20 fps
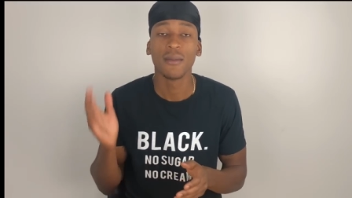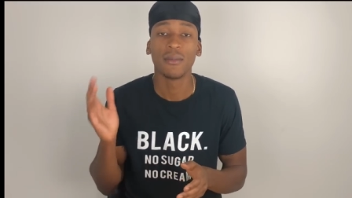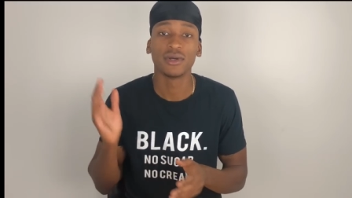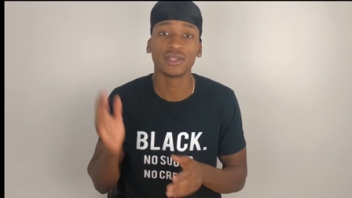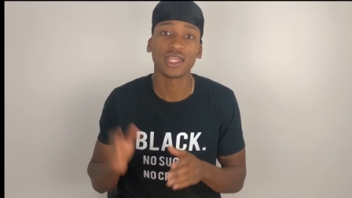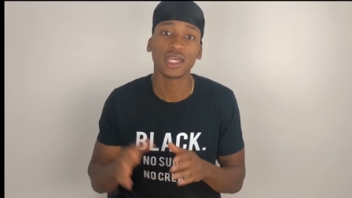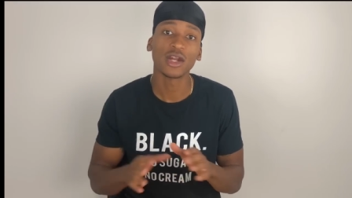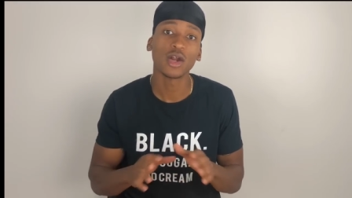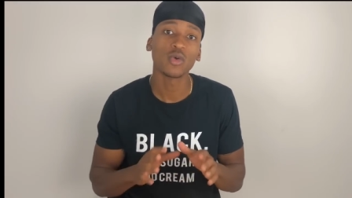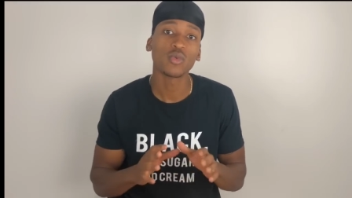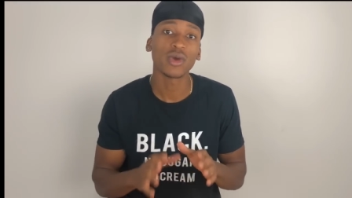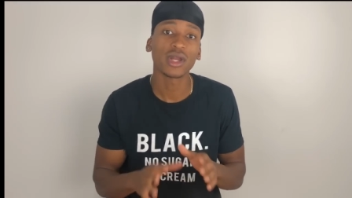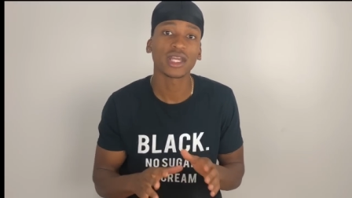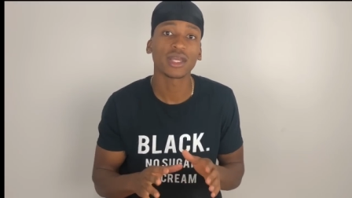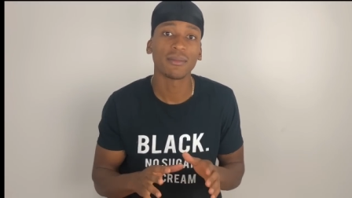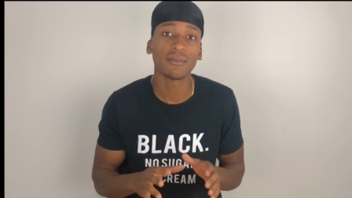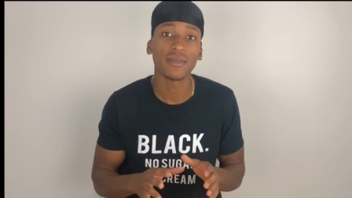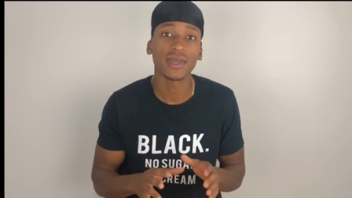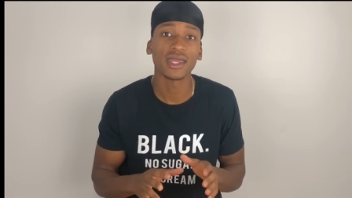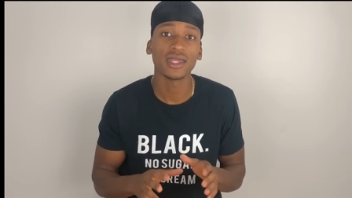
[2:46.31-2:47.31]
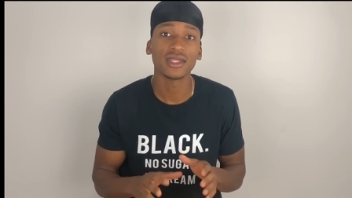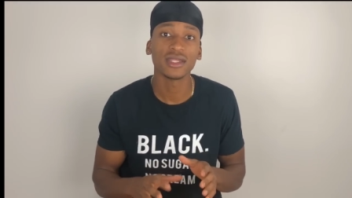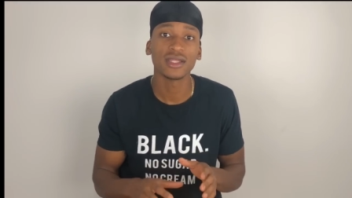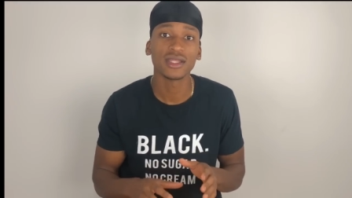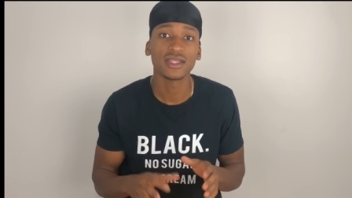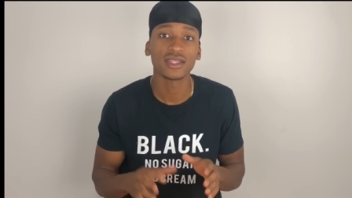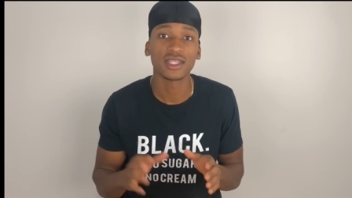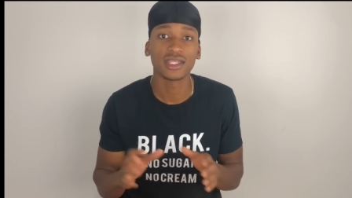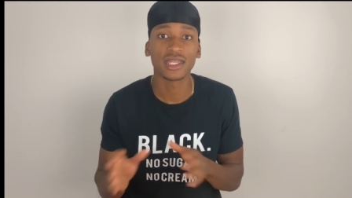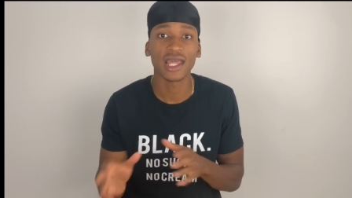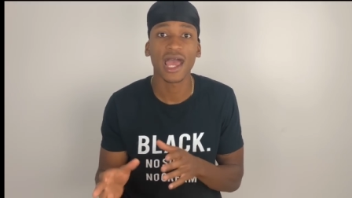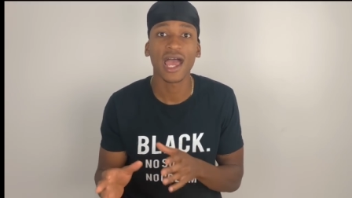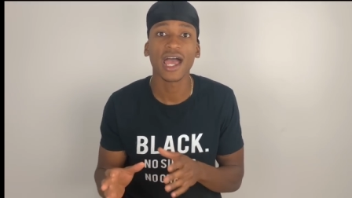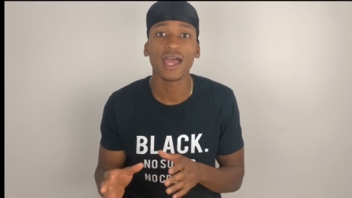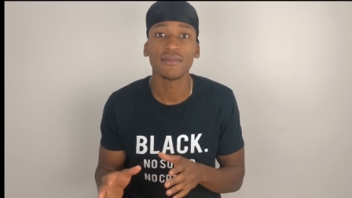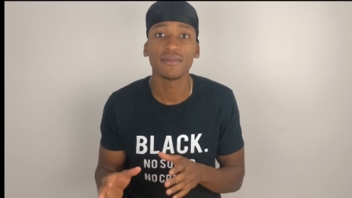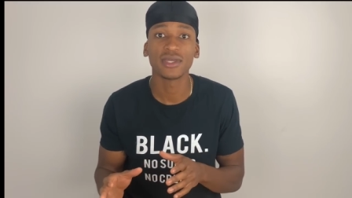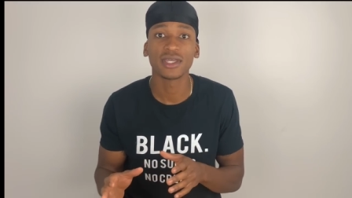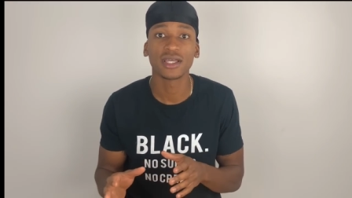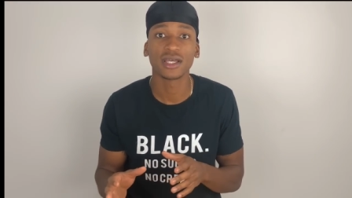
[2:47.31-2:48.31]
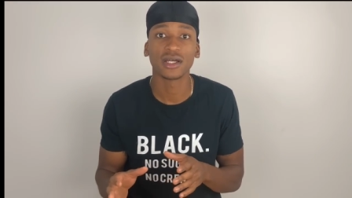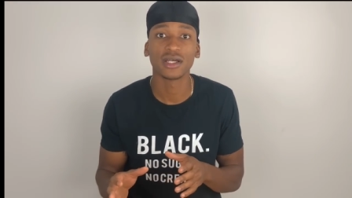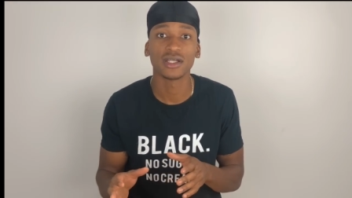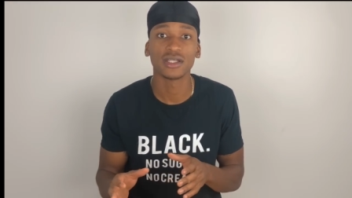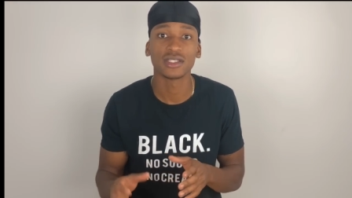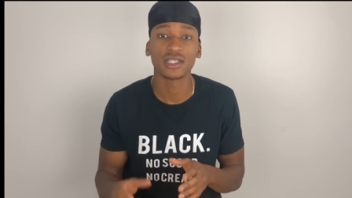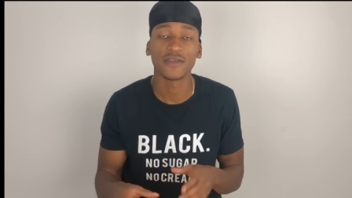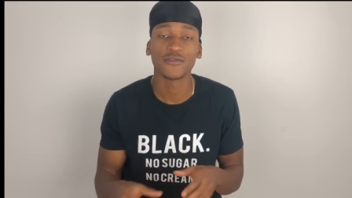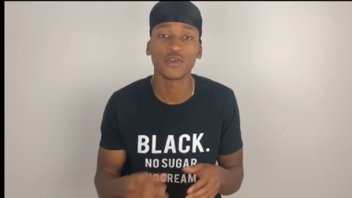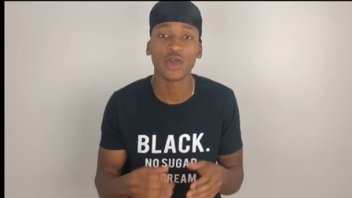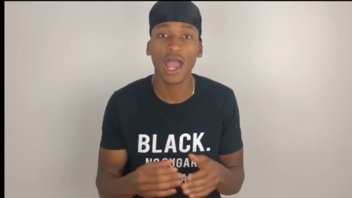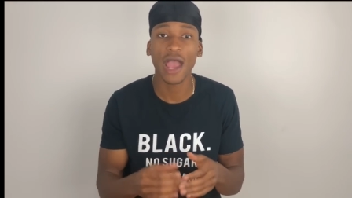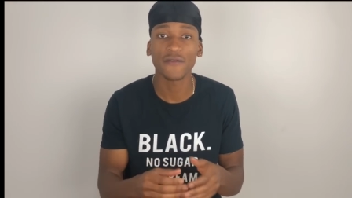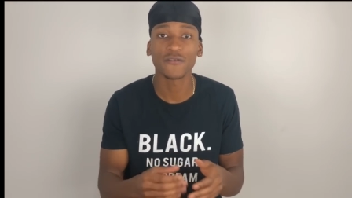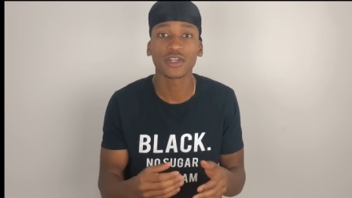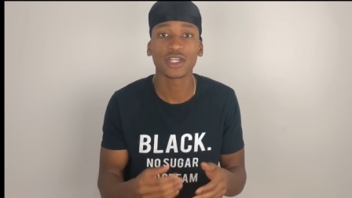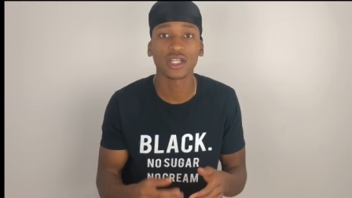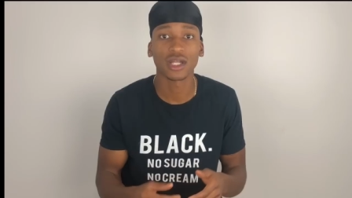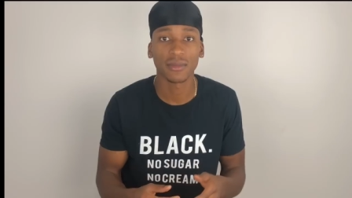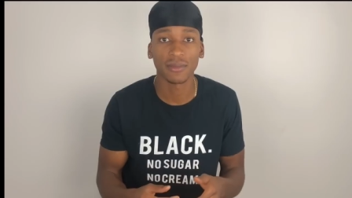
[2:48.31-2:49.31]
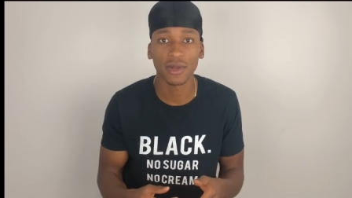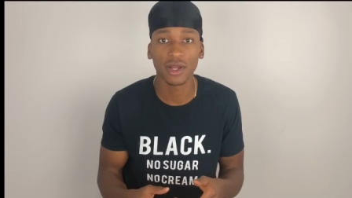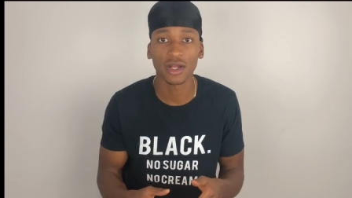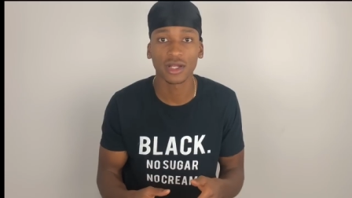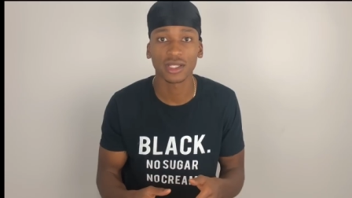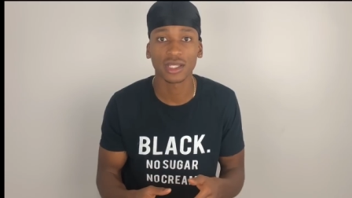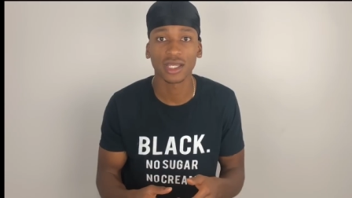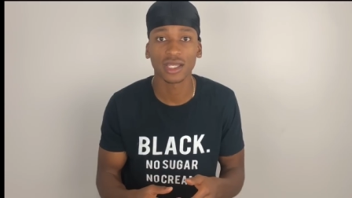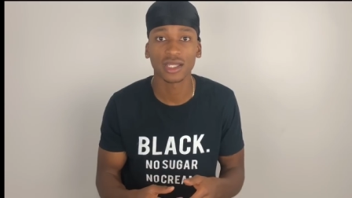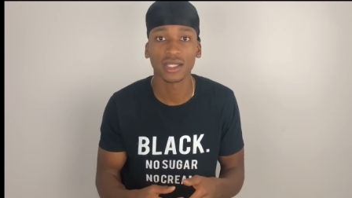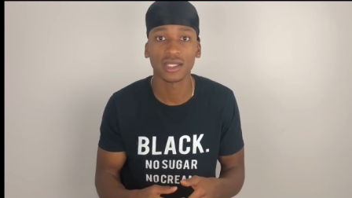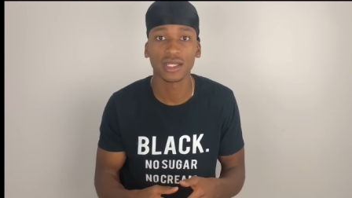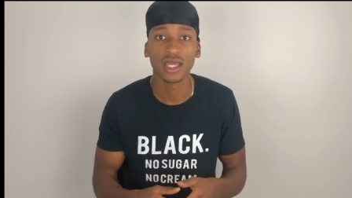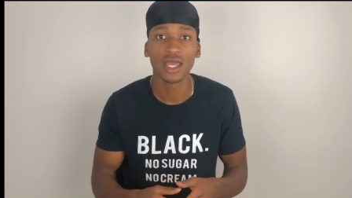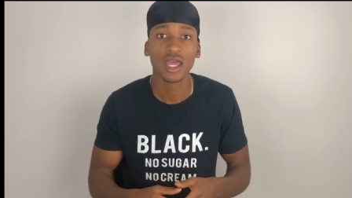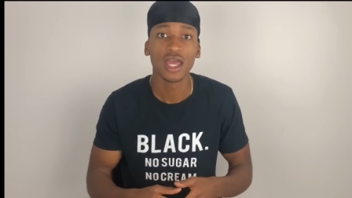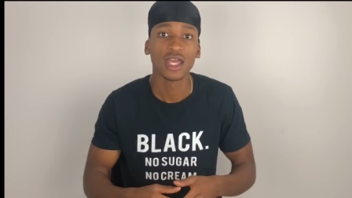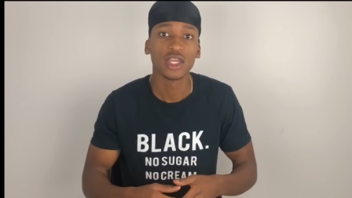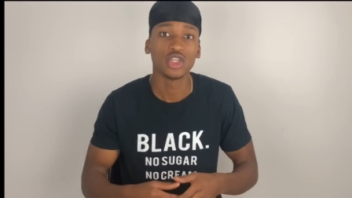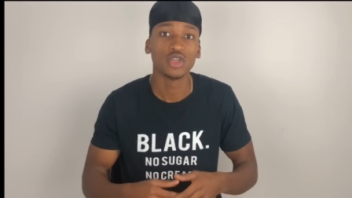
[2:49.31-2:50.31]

but they don't recommend the dad because if you're African American,